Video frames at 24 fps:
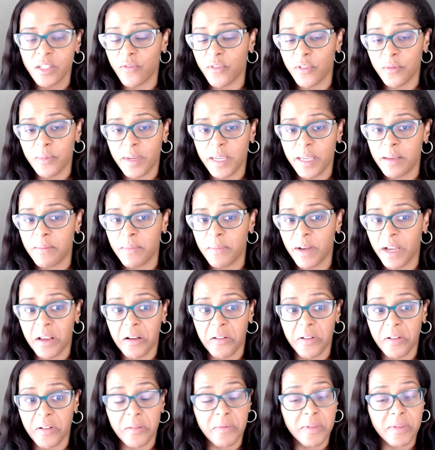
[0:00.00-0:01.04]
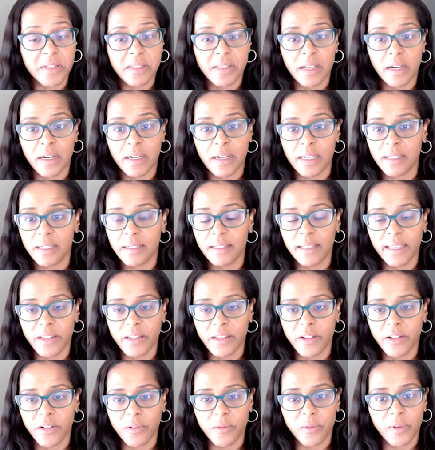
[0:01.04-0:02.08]
So for me, my career was not
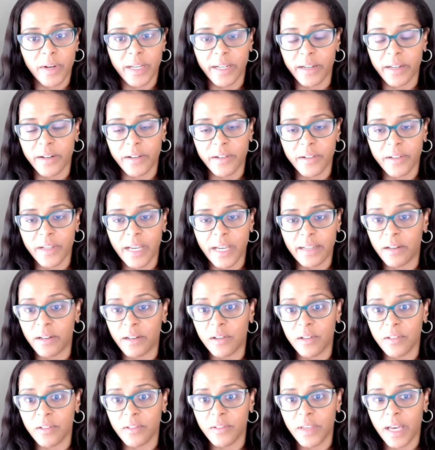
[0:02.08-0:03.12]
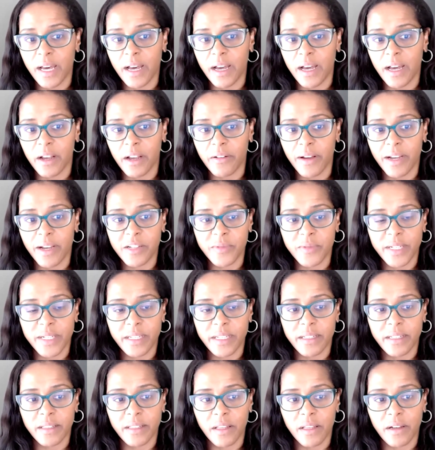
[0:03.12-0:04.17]
linear what at all at all. Uh, I uh,
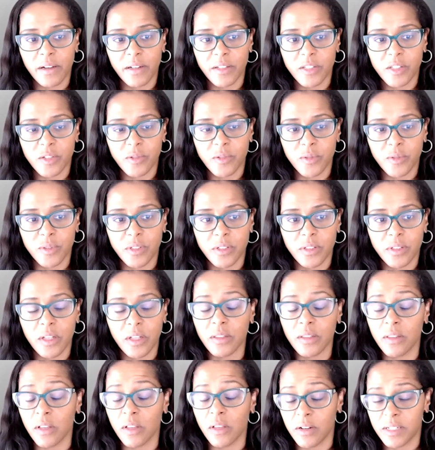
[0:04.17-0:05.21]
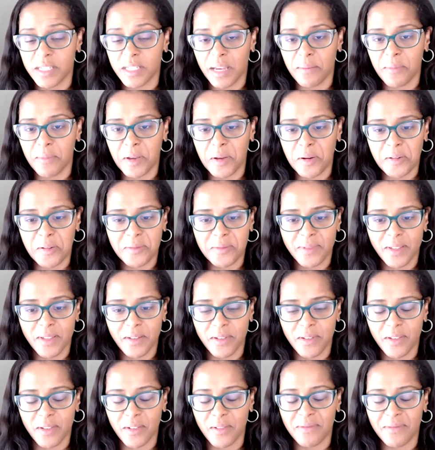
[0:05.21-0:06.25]
graduated law school a long time ago. You,
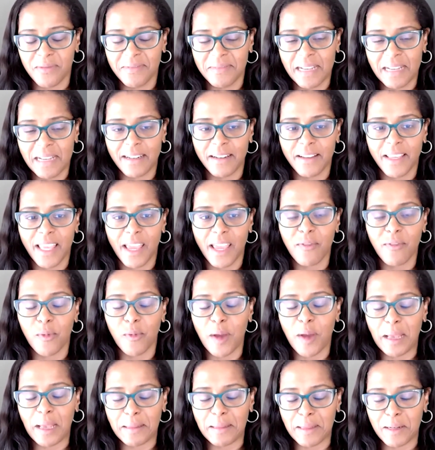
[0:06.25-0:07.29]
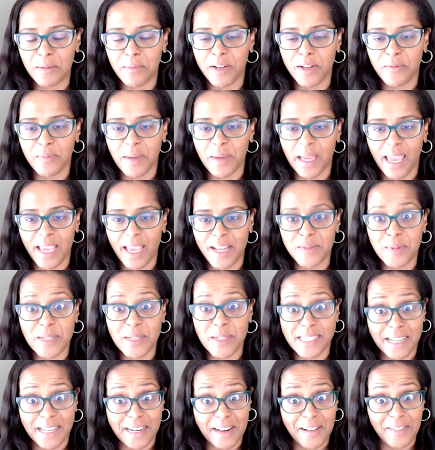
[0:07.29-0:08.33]
you kind of gave away a little bit of my age by
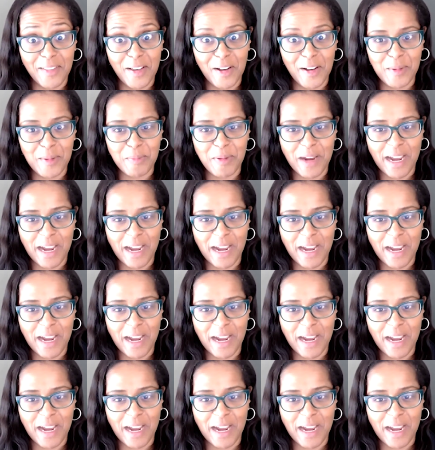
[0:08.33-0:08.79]
saying how long I've